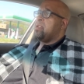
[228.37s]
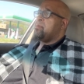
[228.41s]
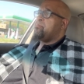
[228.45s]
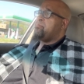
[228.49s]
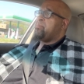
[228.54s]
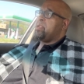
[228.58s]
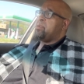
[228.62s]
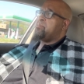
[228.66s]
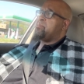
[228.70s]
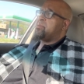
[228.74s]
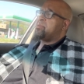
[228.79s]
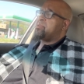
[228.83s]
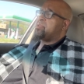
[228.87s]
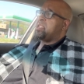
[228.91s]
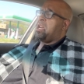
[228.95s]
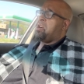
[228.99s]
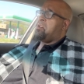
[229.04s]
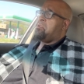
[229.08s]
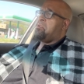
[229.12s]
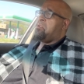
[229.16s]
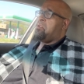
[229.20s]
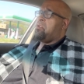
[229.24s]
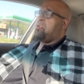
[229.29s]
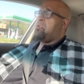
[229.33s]
people say,
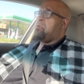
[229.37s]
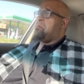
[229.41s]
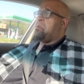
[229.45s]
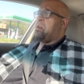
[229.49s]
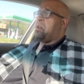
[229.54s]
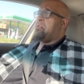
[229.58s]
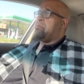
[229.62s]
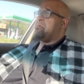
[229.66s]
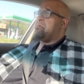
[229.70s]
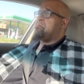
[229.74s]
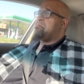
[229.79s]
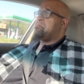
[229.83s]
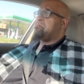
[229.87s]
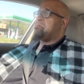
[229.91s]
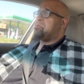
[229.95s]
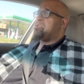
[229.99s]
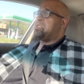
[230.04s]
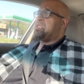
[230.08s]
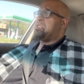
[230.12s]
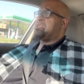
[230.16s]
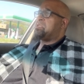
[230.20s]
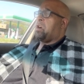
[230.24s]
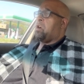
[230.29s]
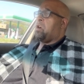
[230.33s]
oh, well,
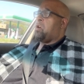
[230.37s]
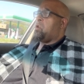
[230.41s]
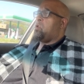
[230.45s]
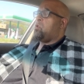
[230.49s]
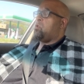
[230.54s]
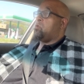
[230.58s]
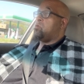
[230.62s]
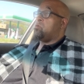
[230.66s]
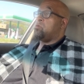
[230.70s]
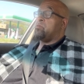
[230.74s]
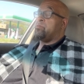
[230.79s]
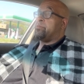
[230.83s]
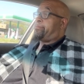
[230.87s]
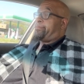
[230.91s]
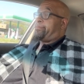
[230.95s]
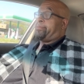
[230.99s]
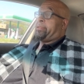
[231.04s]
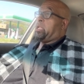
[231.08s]
she's old.